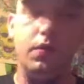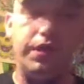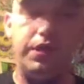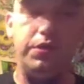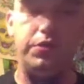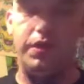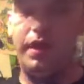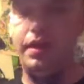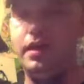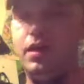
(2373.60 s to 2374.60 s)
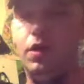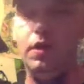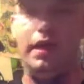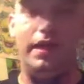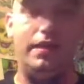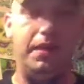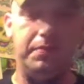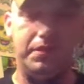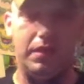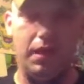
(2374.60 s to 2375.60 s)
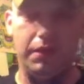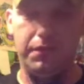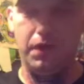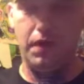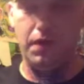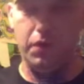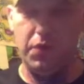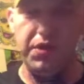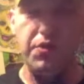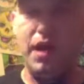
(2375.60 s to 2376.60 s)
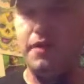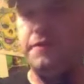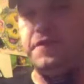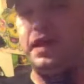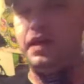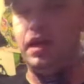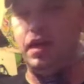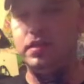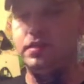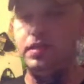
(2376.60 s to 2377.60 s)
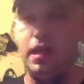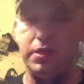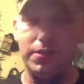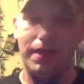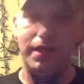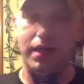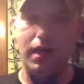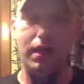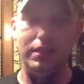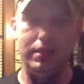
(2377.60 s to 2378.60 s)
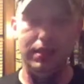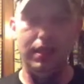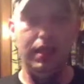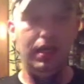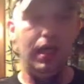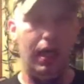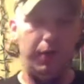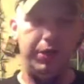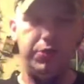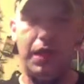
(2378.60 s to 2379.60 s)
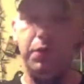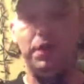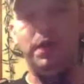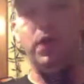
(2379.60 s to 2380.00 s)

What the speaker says: we do train and all of that type of stuff. We do have fake guns, training guns, and we train with